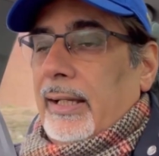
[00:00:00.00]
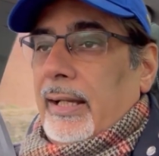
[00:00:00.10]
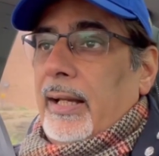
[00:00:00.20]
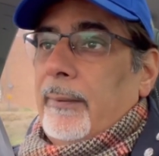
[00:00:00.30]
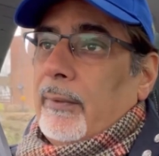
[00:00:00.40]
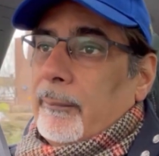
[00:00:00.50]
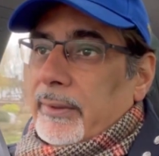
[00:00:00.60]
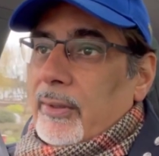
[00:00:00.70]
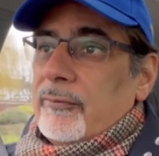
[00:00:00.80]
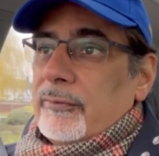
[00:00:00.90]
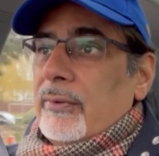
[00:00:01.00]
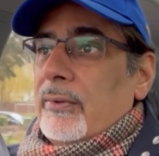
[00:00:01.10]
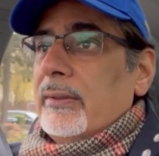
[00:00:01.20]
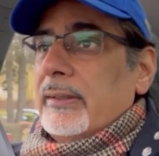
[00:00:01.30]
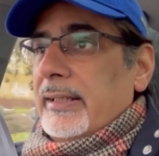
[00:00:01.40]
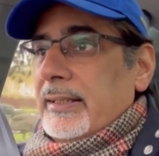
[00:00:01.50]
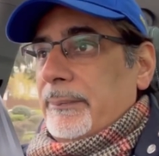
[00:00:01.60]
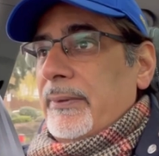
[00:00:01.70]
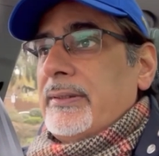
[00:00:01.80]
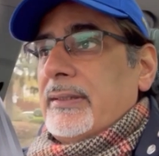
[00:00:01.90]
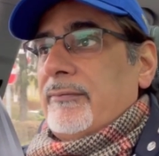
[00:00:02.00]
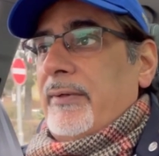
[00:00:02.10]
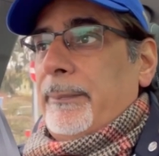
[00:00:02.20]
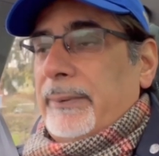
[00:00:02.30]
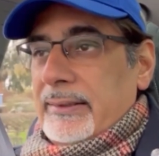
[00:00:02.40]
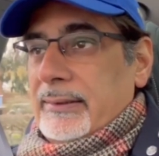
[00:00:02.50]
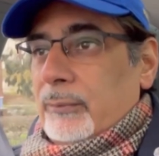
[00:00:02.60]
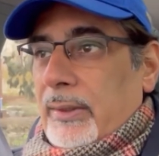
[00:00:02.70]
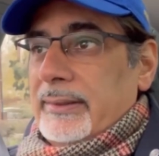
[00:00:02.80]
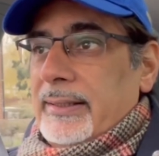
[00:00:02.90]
But overall, the experience is a very pleasant one.